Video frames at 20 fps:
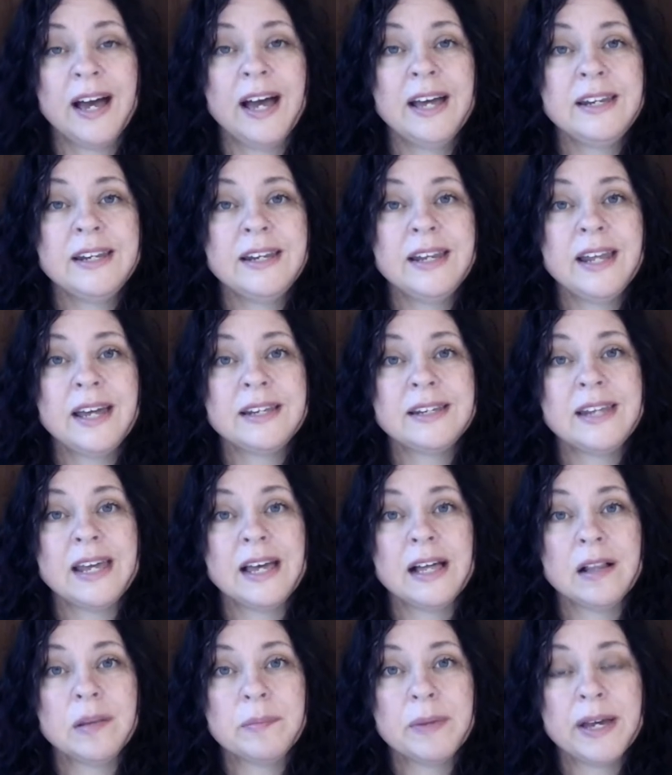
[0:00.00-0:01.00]
I did not
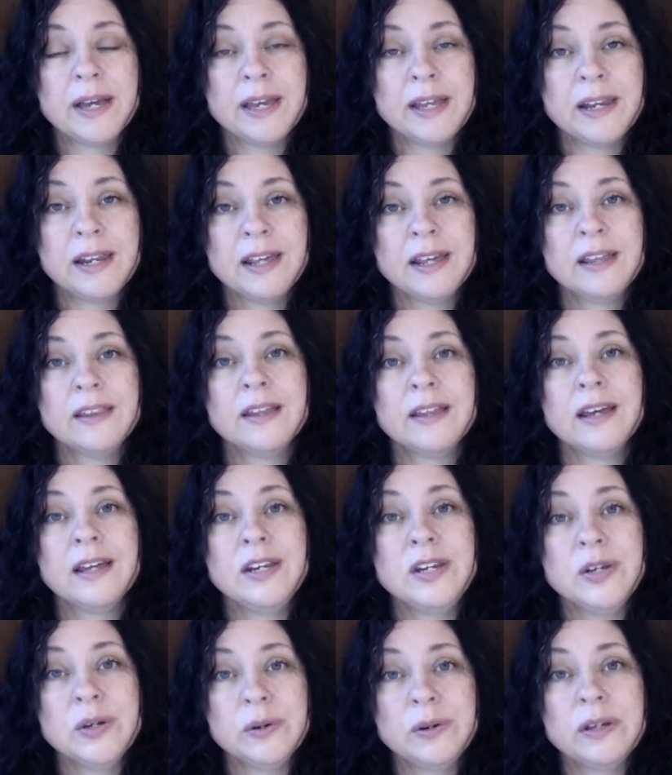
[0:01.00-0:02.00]
tell mine that I
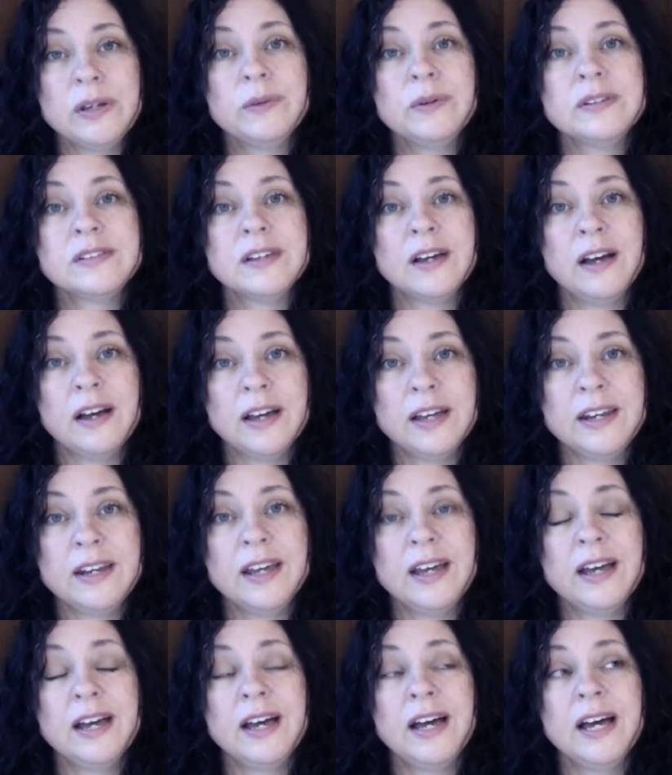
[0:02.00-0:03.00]
knew he was on
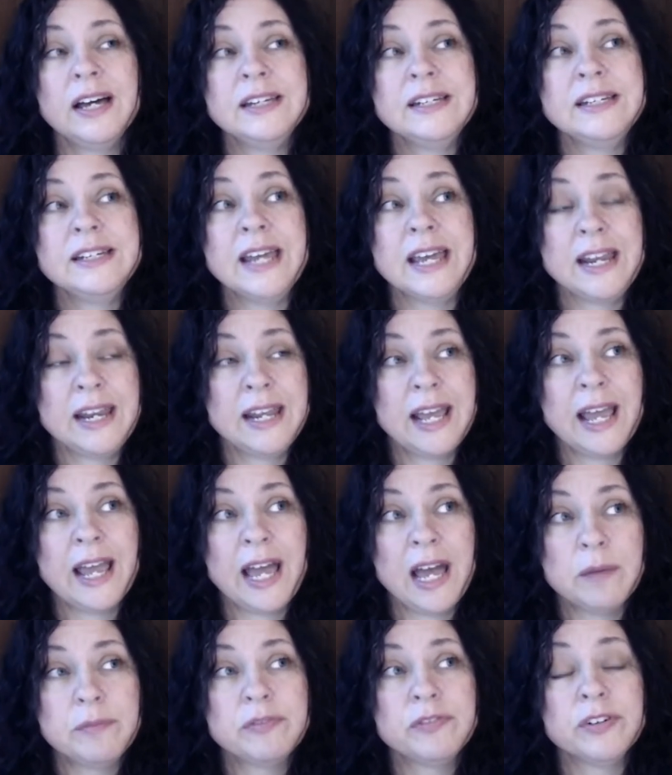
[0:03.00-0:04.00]
a dating
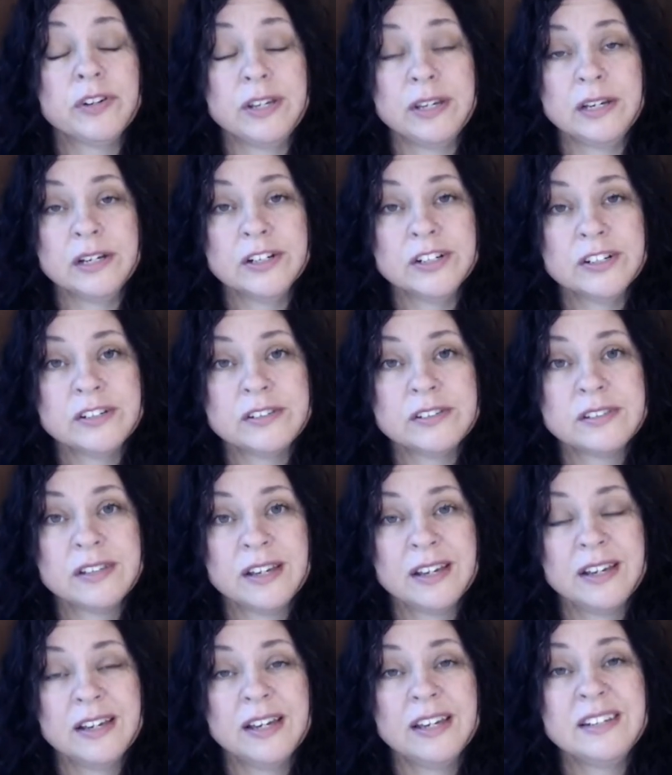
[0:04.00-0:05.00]
app for years
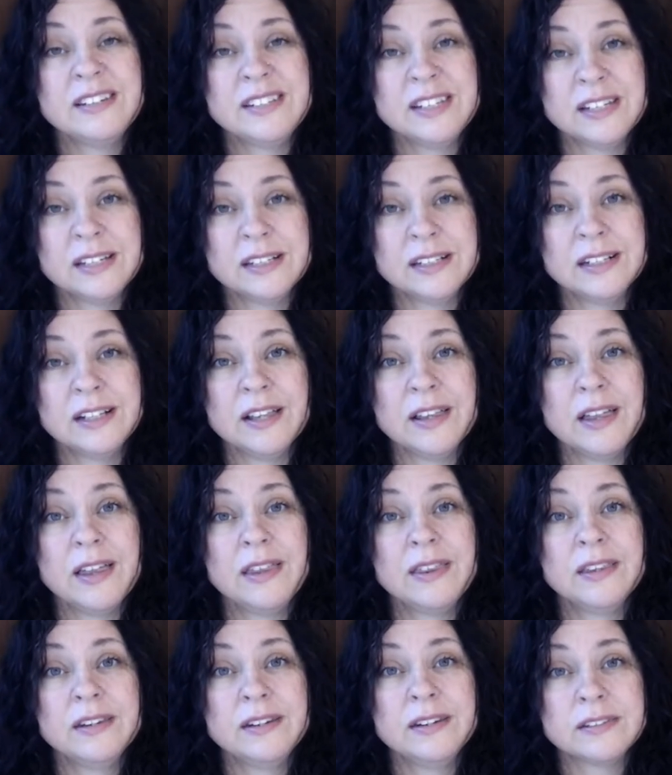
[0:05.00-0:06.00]
until
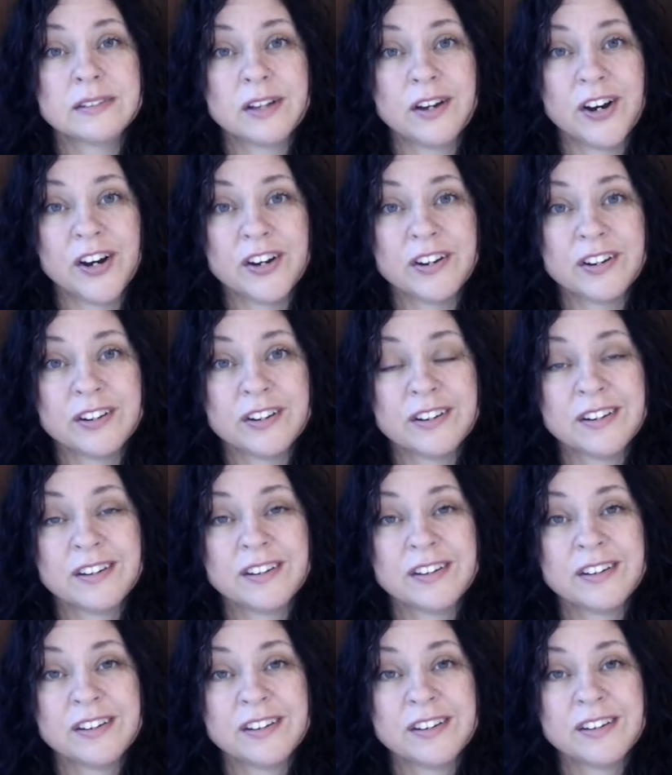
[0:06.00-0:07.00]
the discard
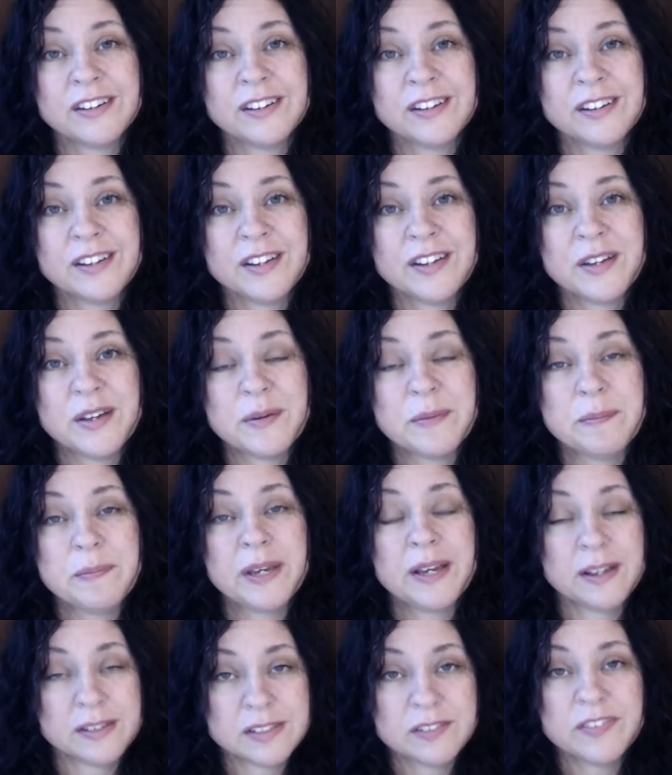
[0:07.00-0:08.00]

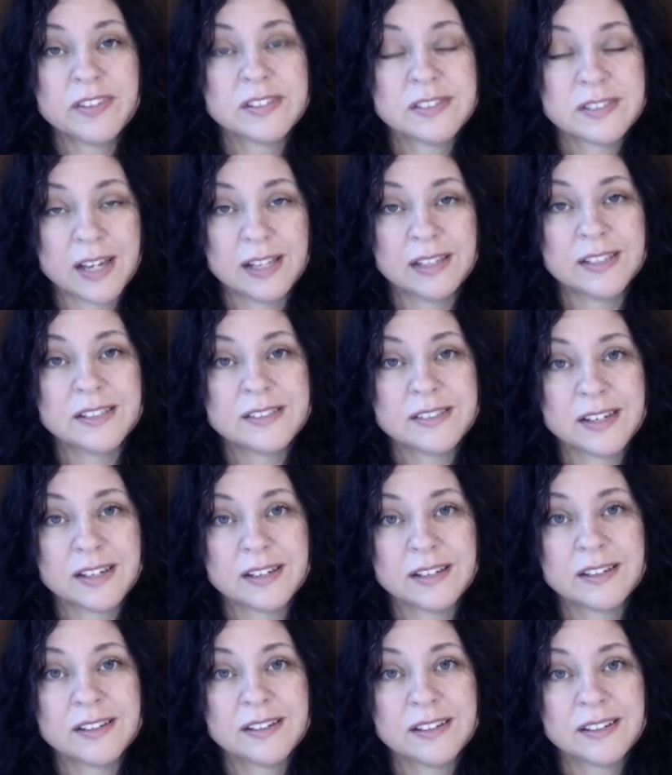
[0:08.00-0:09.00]
because of the
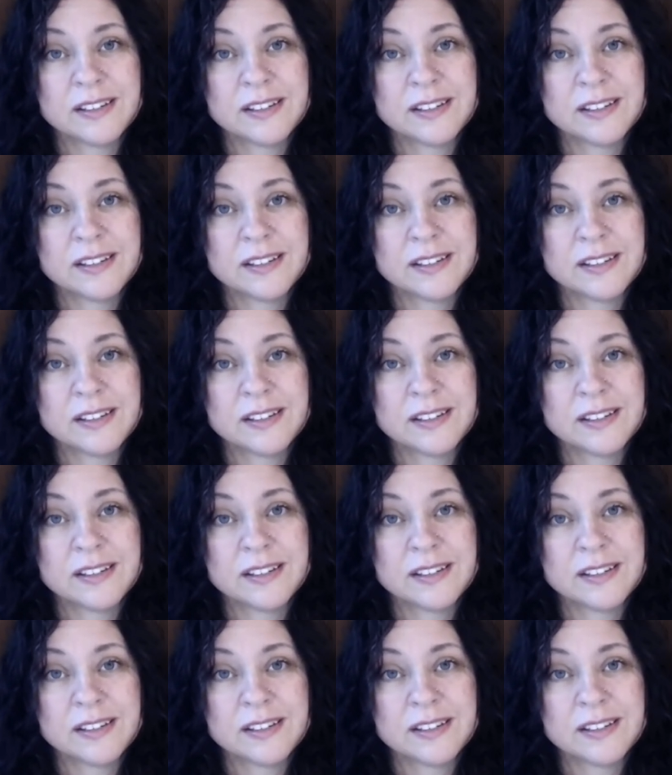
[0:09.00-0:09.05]
silencing.